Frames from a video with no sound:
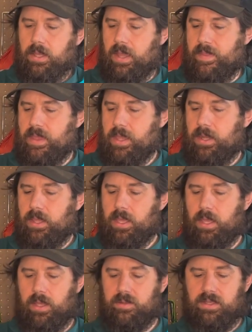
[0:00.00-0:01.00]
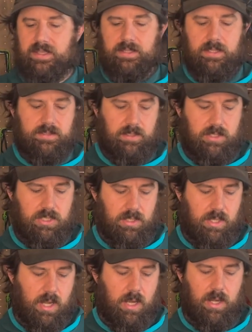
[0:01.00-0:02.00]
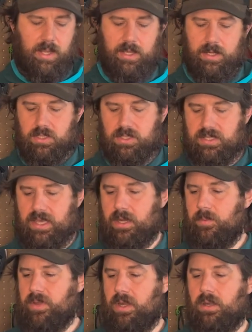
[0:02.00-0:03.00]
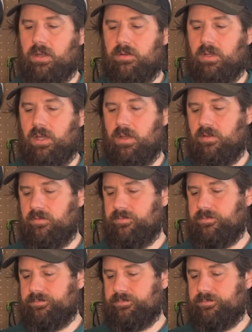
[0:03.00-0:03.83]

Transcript: And then as an insulation layer, I kind of just had a pair of